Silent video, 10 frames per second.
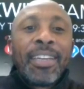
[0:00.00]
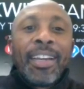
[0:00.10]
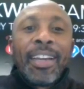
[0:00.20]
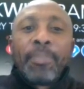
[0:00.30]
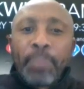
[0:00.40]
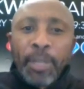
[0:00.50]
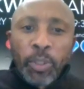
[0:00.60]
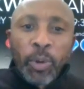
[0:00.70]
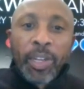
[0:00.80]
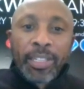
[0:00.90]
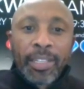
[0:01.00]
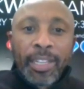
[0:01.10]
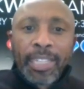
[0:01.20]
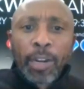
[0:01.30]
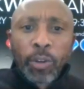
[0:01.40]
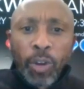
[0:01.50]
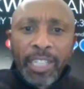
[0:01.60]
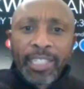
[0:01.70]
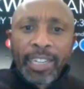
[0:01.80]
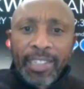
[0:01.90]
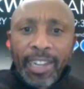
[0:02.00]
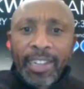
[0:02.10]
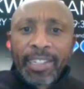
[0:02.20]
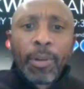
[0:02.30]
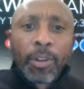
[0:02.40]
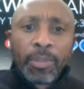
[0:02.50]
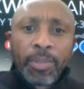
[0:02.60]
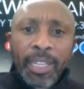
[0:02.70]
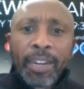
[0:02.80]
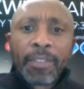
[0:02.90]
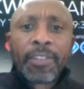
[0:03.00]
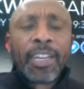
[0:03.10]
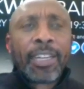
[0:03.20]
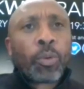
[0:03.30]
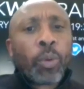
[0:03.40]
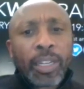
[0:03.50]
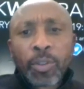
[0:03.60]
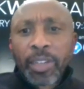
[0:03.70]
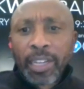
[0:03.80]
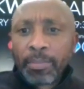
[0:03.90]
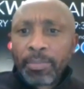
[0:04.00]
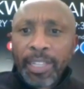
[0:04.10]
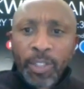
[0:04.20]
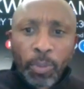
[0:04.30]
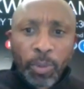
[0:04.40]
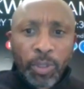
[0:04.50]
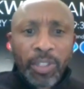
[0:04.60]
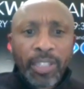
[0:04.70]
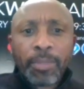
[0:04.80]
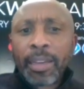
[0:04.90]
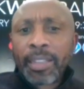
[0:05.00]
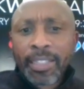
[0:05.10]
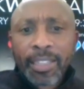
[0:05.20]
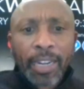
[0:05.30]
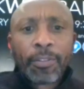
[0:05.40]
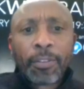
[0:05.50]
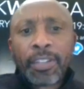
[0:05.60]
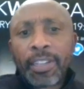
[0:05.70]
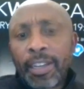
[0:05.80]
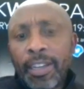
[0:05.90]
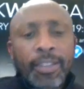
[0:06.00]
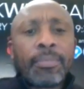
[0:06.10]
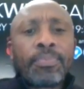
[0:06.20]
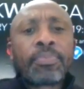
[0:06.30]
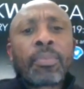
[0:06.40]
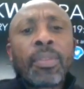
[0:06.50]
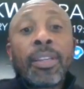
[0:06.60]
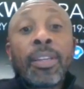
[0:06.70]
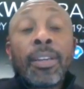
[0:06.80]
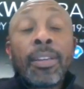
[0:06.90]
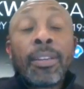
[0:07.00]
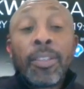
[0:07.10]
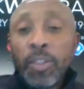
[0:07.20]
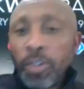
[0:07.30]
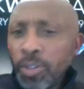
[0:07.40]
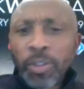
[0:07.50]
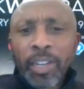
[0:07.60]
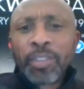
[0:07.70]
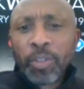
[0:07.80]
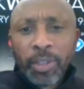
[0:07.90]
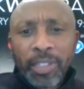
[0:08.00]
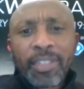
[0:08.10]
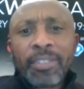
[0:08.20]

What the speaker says: And Pitso has acknowledged that right about himself and went to grab this opportunity by the scruff of the neck. You too can do it.